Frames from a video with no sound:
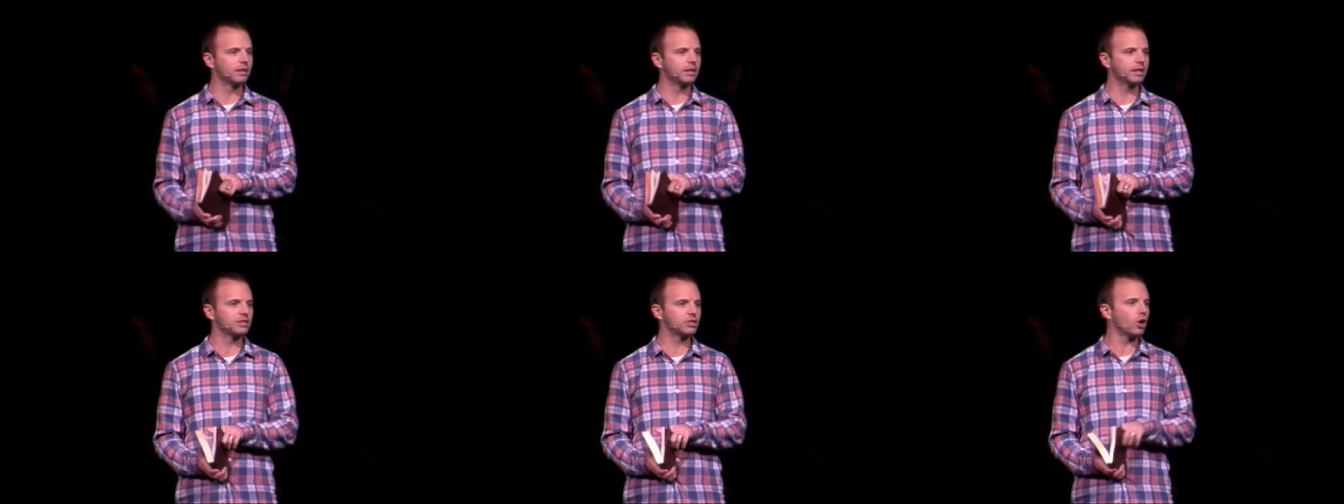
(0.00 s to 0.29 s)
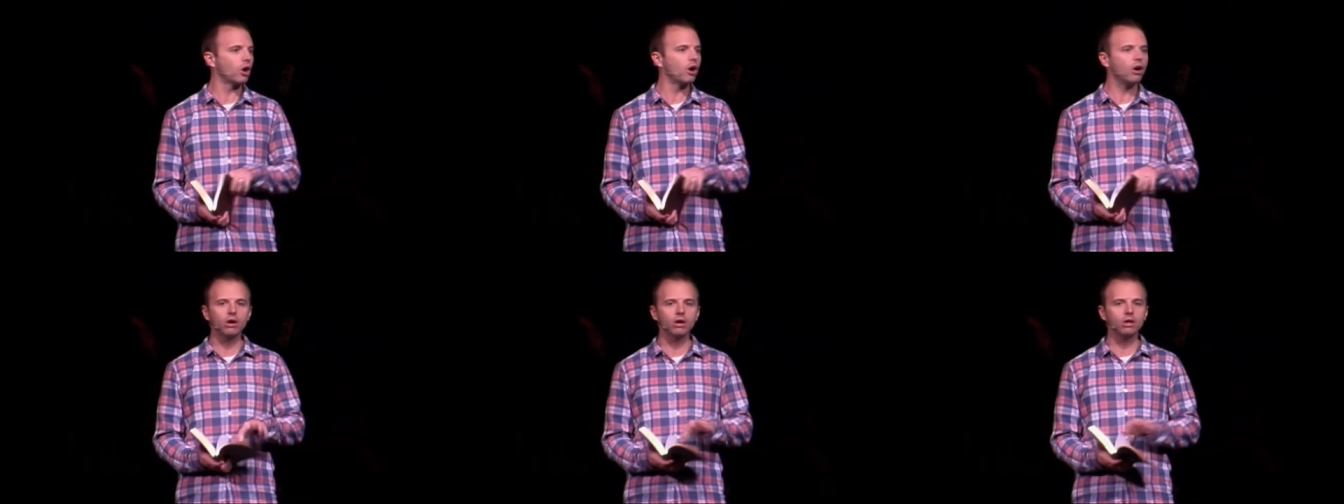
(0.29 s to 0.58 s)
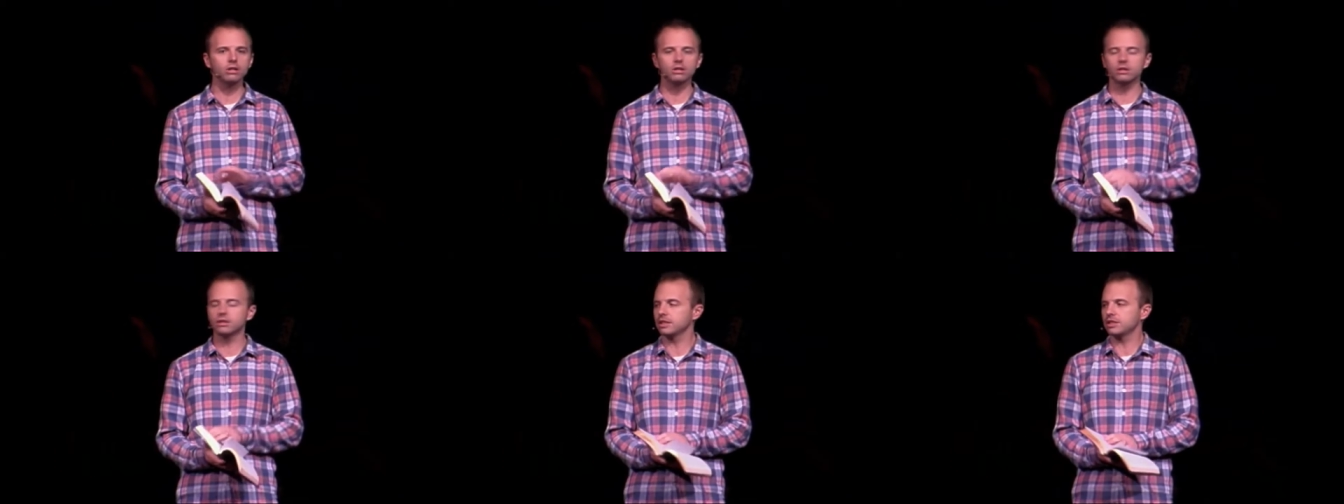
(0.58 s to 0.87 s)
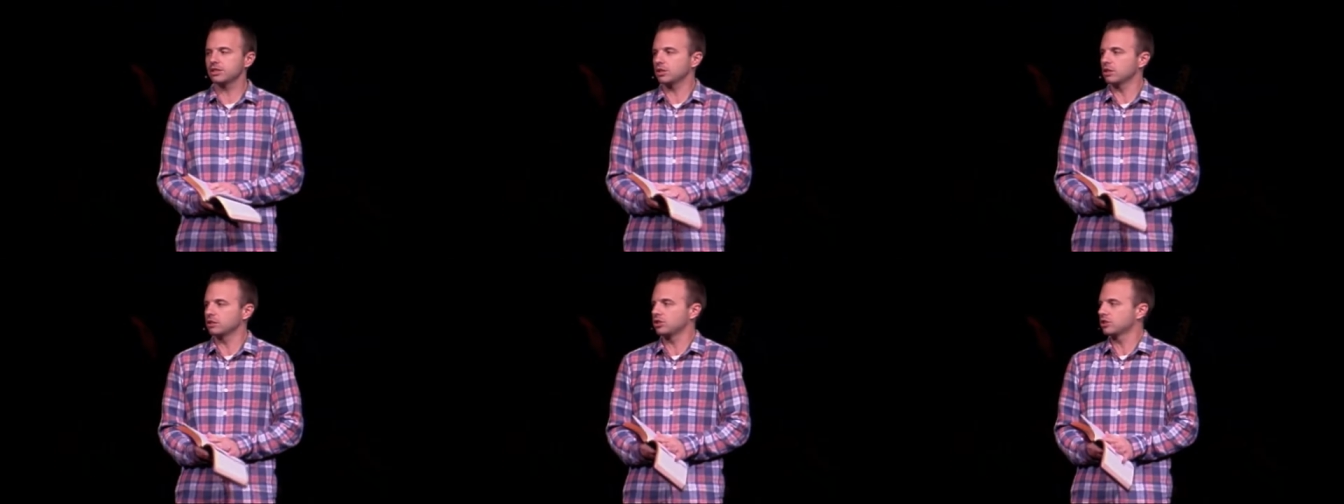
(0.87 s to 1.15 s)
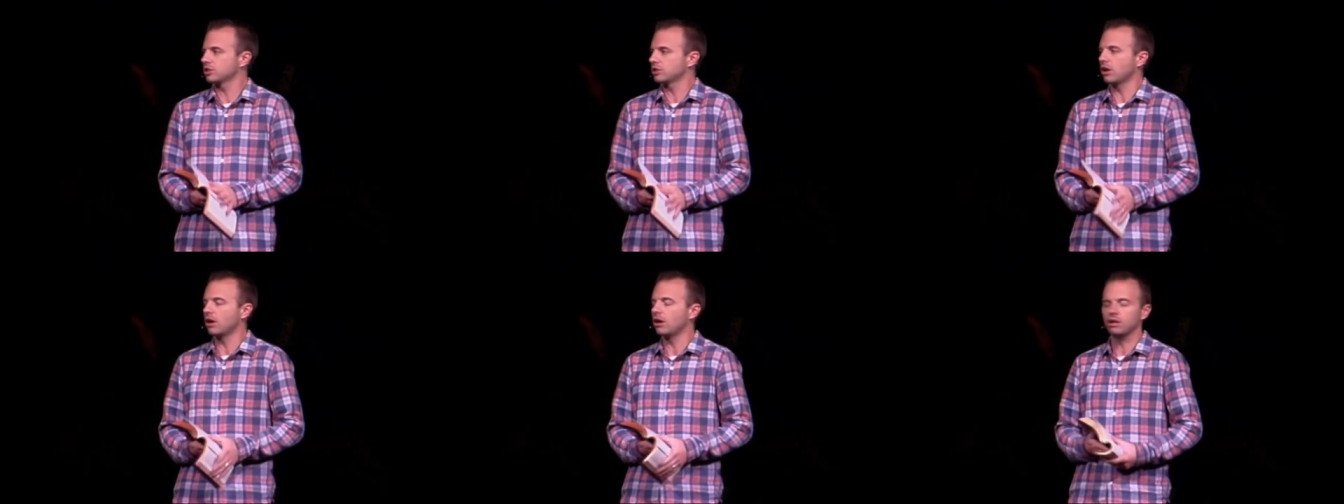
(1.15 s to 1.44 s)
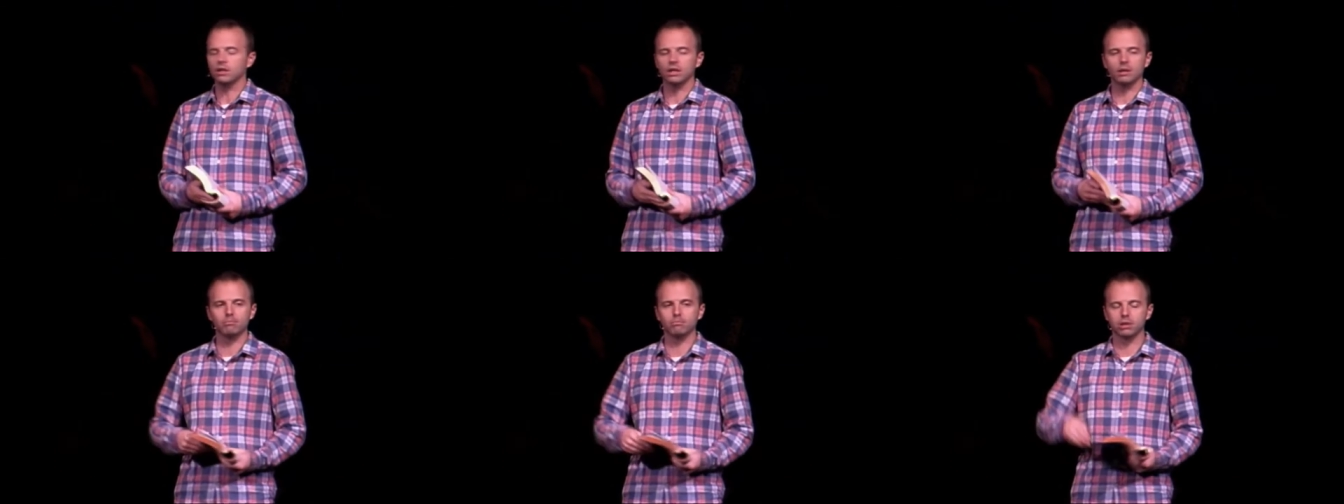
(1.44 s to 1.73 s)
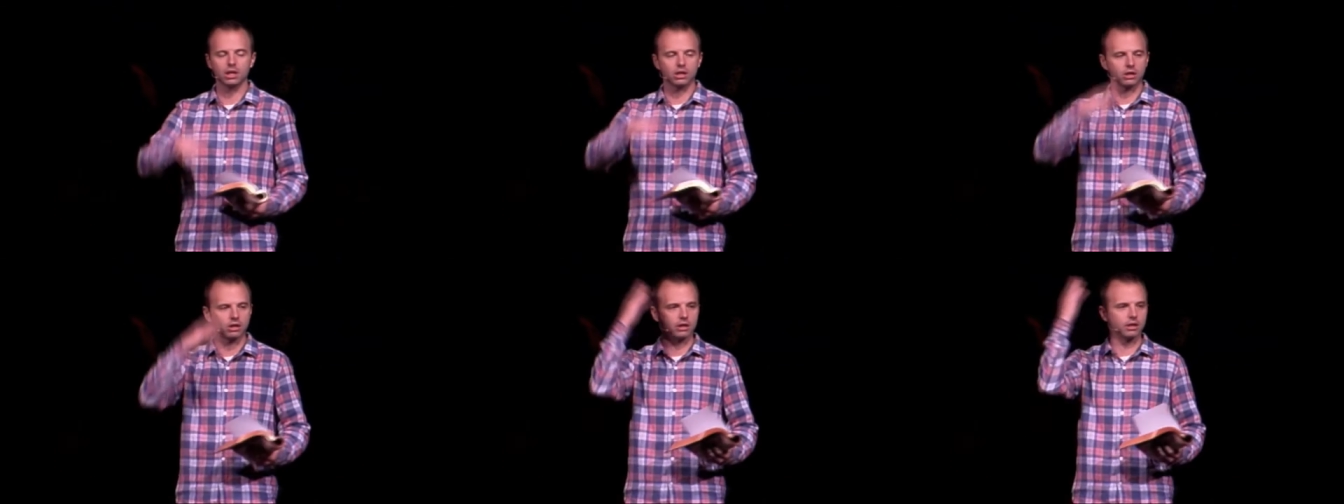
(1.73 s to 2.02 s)
It's all, it's just all a
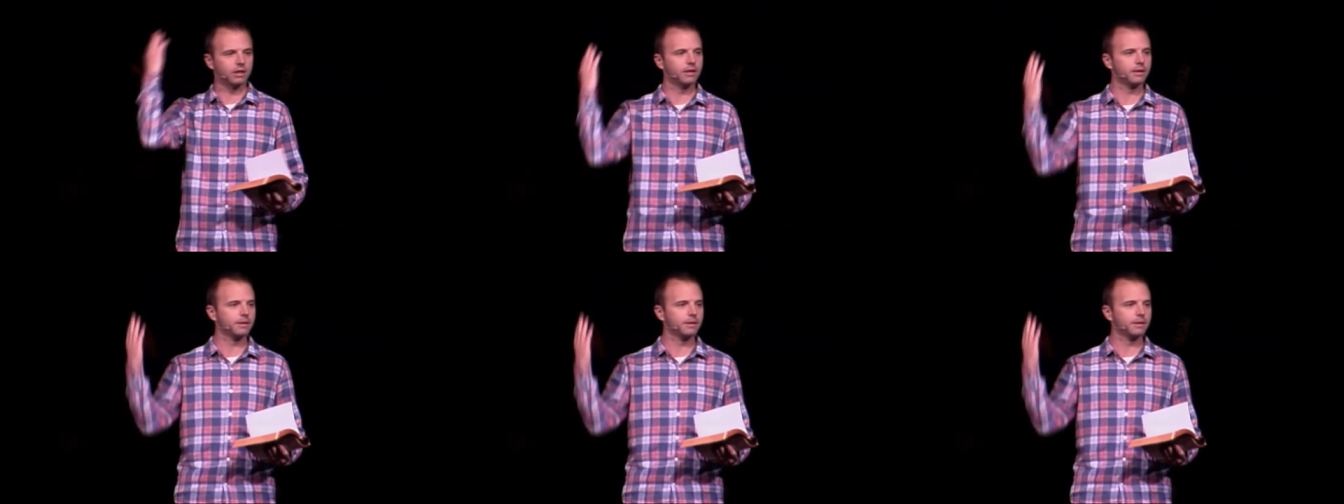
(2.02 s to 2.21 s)
blur